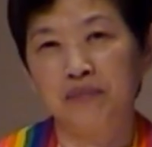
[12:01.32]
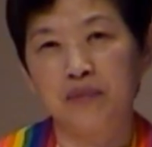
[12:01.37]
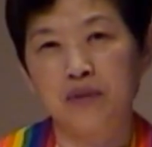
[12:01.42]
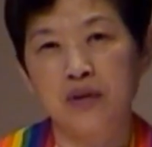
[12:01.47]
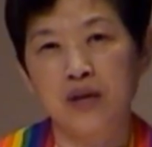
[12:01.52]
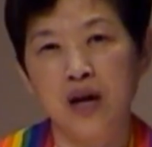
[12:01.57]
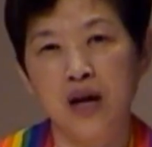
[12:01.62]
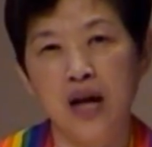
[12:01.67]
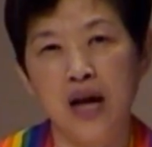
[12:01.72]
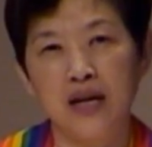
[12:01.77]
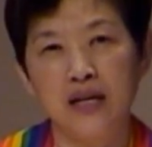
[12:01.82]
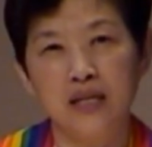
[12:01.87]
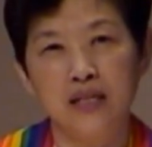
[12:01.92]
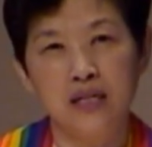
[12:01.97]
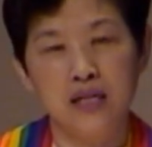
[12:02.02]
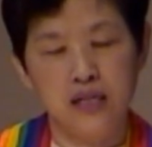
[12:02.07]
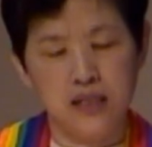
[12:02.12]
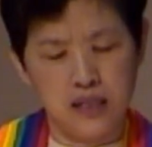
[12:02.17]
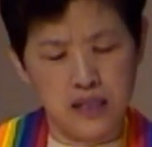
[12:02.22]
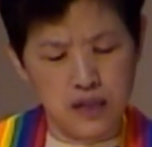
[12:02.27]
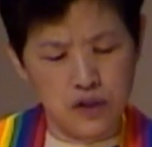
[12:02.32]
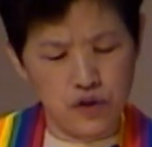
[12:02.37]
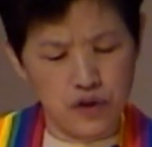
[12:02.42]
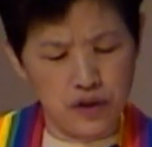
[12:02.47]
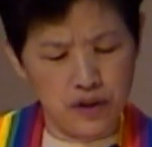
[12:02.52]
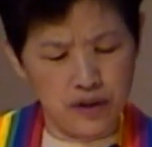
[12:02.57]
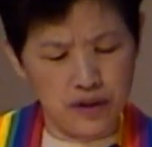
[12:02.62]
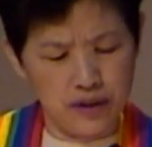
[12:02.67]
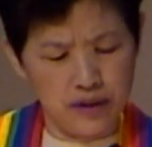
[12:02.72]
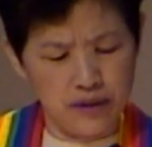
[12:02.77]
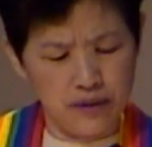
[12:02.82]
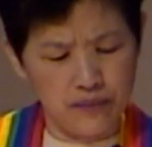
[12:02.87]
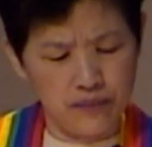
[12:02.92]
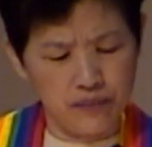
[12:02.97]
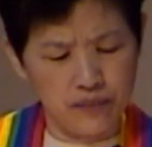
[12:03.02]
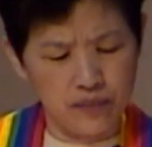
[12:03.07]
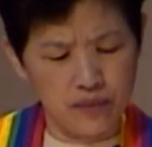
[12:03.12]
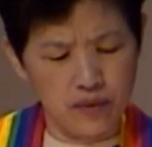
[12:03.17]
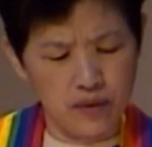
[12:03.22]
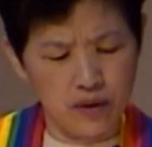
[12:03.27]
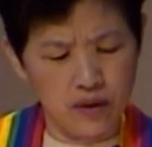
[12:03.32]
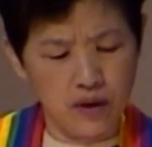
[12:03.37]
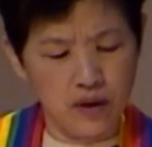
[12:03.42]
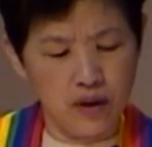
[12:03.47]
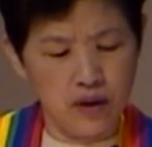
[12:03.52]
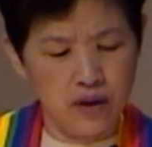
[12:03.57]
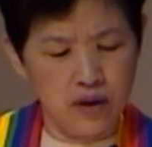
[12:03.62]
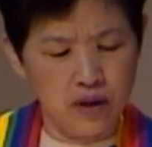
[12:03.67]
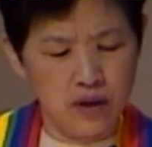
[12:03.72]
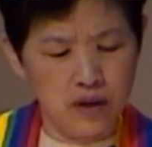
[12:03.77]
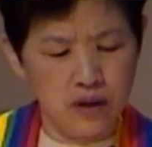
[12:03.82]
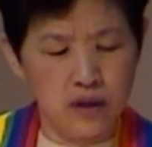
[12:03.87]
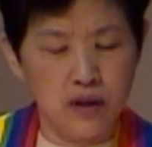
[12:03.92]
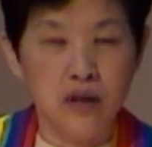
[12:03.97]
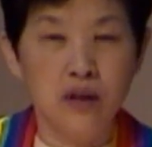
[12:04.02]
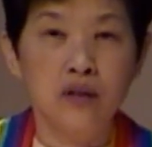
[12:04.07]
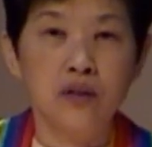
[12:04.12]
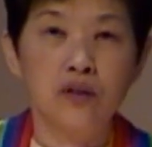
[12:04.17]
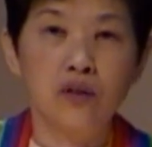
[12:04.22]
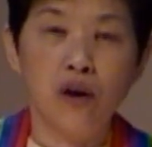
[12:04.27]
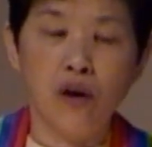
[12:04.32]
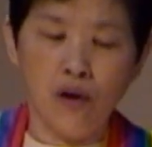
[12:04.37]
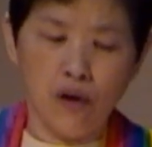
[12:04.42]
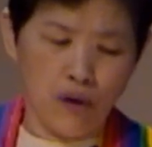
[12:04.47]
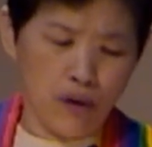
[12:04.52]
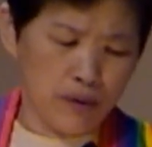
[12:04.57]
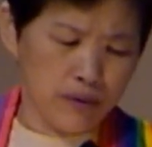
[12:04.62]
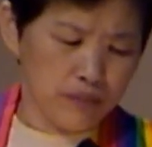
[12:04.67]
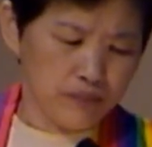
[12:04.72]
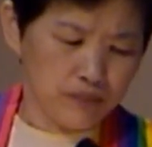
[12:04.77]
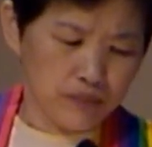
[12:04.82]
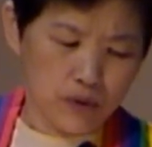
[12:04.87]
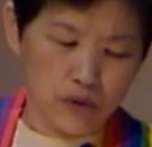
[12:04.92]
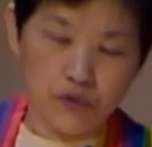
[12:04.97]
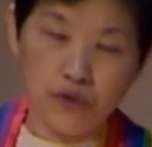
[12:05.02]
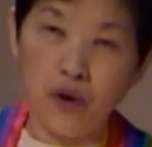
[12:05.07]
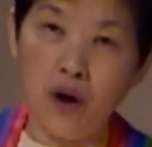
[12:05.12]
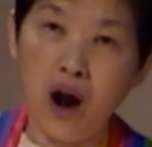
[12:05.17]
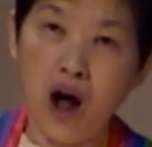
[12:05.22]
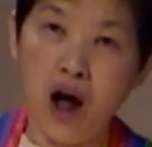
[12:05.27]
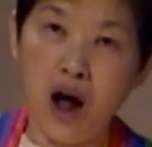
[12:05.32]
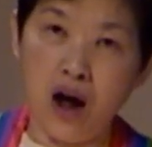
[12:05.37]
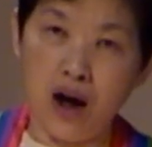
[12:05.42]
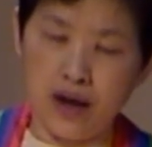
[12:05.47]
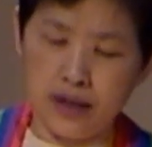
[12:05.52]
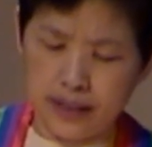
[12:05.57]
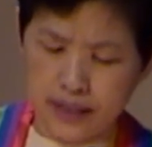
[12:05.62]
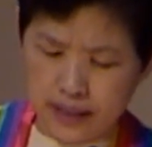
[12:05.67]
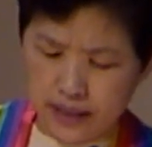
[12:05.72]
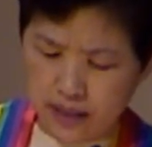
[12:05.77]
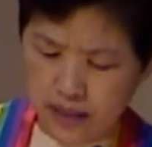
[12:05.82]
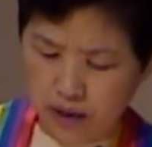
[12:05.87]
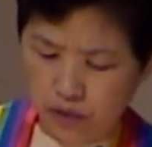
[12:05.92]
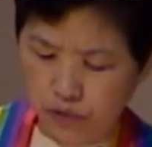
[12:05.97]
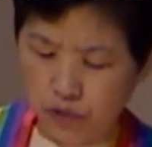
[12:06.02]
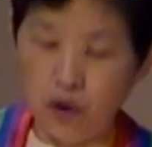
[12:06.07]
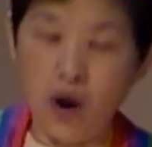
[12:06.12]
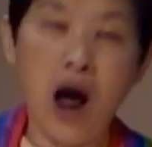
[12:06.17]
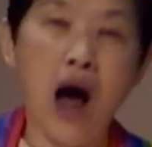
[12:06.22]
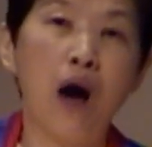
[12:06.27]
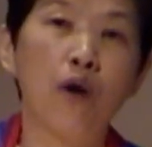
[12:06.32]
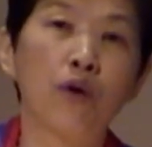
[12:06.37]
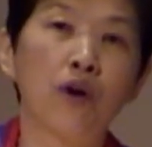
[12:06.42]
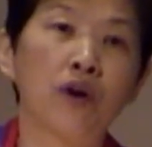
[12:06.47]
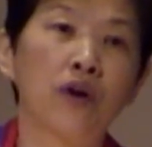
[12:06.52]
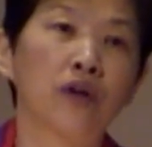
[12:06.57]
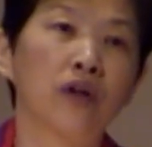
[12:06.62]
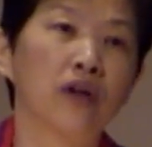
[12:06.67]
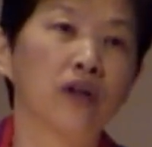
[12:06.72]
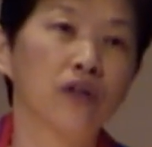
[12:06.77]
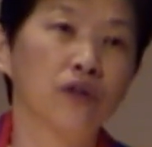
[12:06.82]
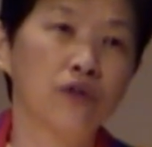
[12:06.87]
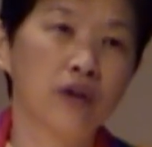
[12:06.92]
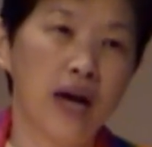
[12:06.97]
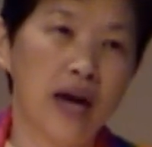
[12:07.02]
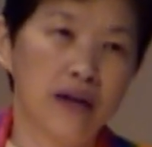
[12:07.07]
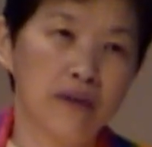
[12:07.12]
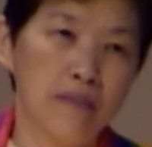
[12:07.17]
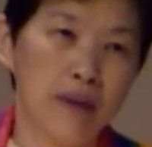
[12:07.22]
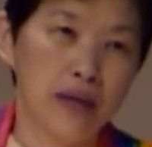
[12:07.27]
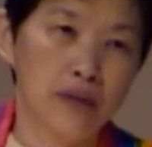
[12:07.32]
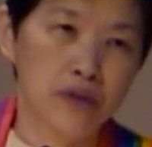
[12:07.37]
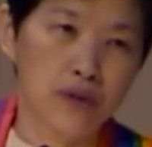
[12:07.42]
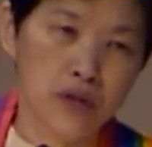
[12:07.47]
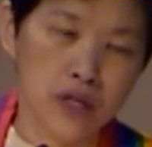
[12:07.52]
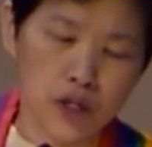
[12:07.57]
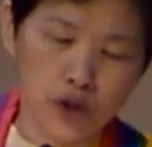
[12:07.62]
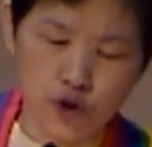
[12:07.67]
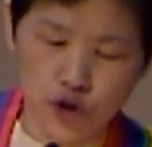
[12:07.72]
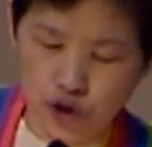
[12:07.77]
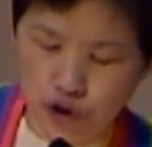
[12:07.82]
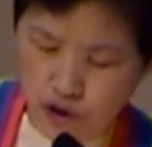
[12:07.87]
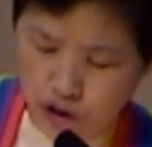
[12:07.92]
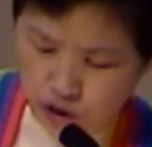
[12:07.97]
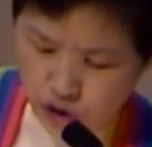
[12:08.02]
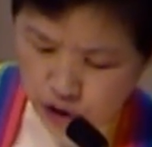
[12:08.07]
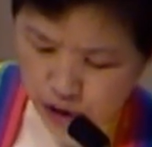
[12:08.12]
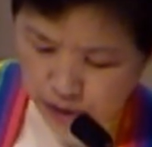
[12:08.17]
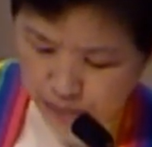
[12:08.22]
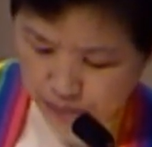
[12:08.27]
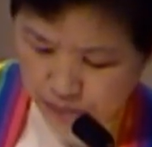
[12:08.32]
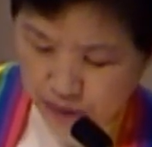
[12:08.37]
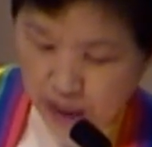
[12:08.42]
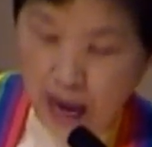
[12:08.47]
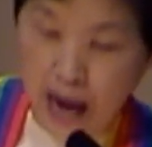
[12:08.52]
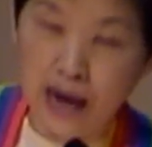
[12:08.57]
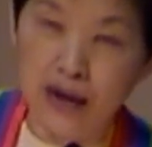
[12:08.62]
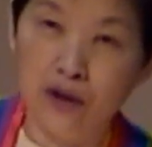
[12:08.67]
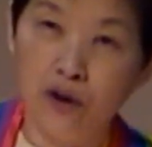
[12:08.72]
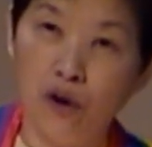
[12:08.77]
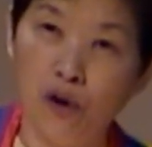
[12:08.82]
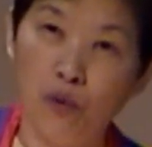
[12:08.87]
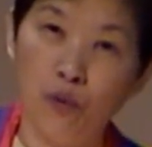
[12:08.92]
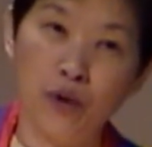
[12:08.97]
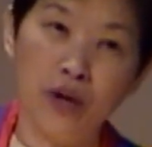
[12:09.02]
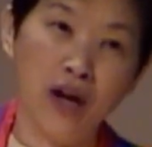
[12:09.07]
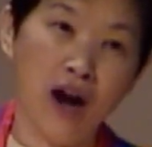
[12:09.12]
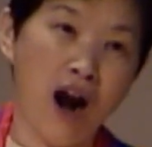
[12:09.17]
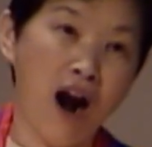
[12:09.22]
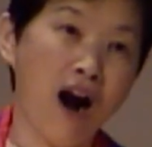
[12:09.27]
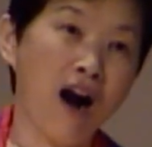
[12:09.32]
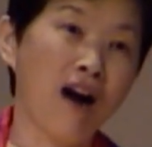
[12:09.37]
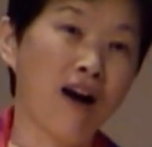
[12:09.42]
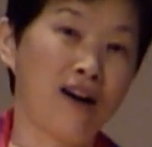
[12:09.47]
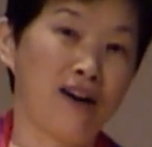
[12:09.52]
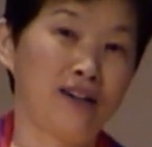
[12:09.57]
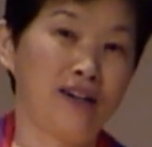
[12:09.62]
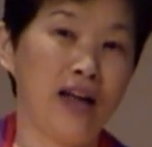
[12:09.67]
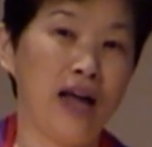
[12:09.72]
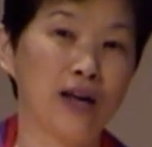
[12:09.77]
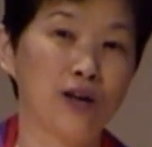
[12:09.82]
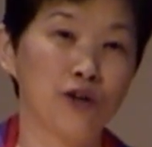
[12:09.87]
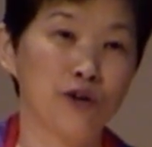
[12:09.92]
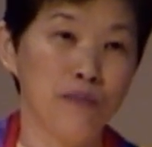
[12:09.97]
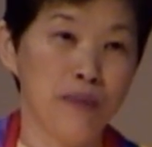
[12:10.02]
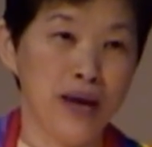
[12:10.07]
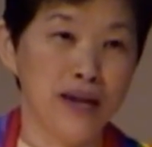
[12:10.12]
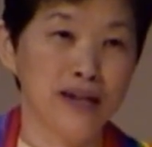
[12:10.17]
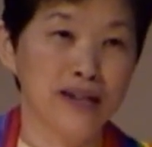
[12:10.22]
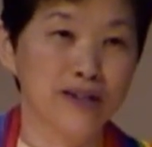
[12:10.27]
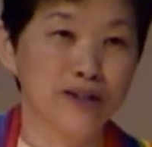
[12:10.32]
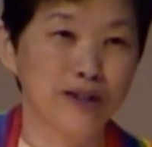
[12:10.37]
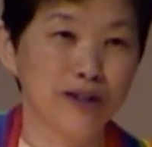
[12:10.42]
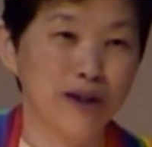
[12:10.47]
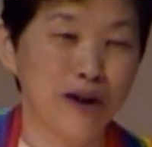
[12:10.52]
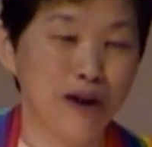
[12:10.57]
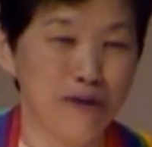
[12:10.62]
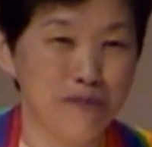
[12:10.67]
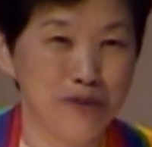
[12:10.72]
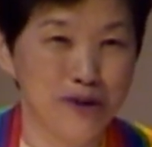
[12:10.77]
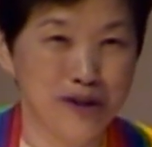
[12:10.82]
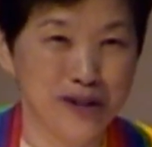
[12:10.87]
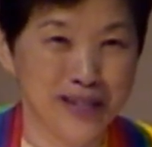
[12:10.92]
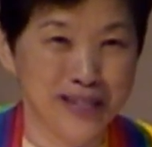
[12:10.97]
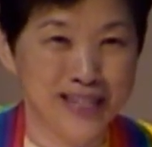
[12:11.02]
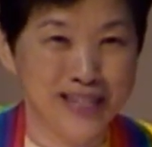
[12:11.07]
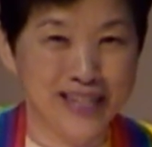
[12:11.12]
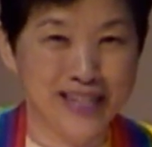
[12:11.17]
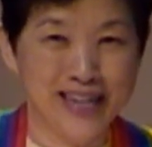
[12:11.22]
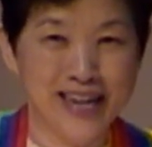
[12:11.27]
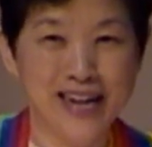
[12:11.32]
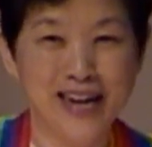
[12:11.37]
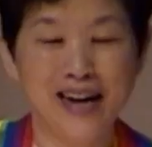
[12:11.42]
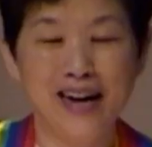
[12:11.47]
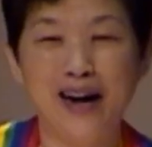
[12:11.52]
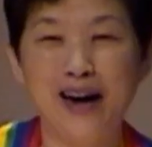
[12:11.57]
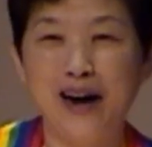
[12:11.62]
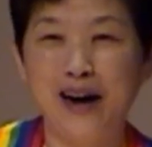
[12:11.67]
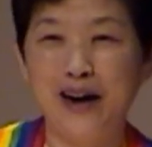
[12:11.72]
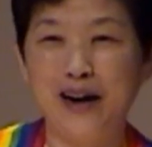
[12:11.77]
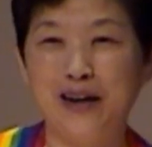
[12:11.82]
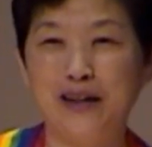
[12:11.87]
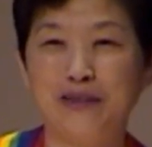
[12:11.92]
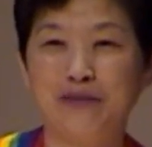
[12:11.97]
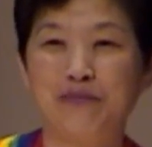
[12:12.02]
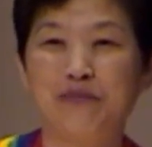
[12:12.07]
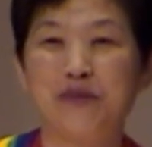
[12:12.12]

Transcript: any decision. So, for us, for our United Methodist Church, I know we are ecumenical community. Uh,